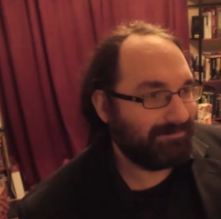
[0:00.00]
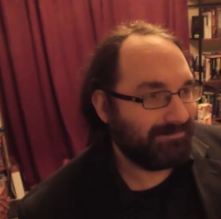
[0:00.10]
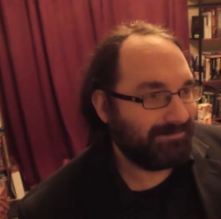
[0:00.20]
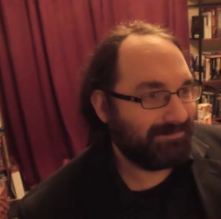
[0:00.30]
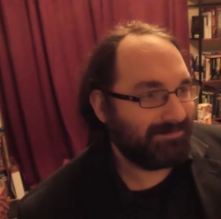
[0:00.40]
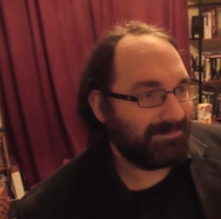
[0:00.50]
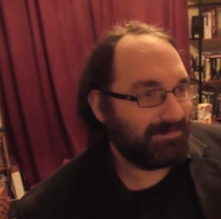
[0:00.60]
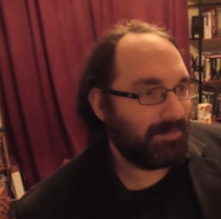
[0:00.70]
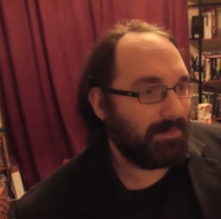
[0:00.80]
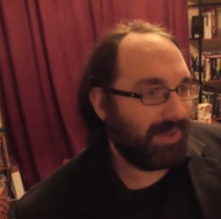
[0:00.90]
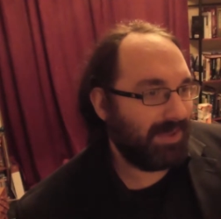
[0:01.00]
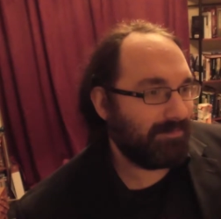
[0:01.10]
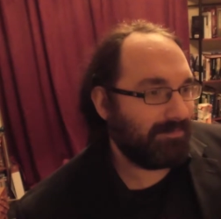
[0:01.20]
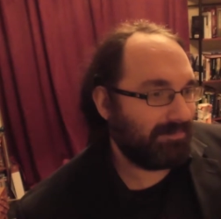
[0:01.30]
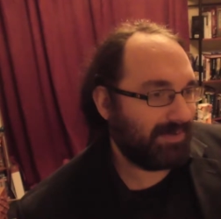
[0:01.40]
Hiya. When
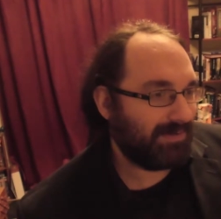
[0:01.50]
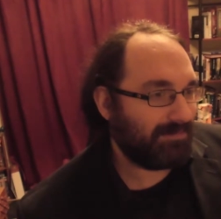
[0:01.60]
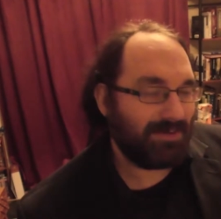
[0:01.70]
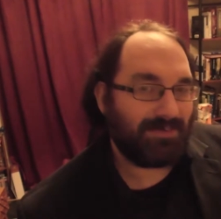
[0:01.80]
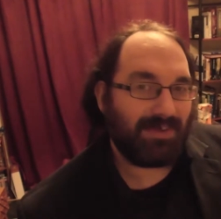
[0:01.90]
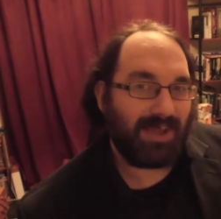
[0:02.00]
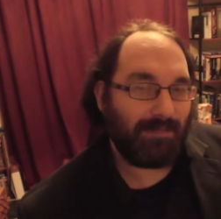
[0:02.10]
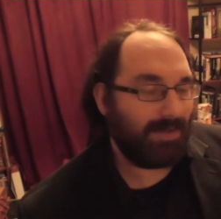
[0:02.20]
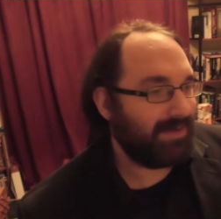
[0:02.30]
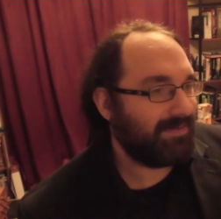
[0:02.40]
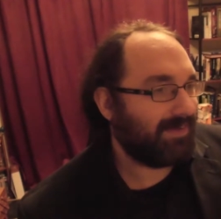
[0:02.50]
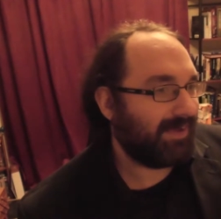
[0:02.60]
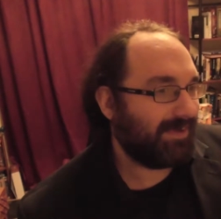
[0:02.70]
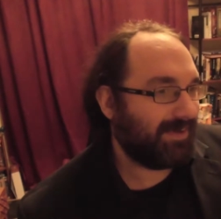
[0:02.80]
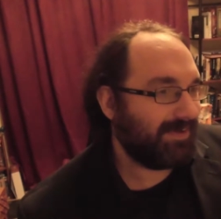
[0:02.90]
Mrs. wants to come in and
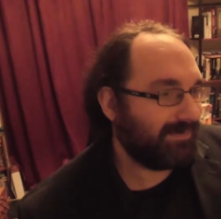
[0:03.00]
say hi.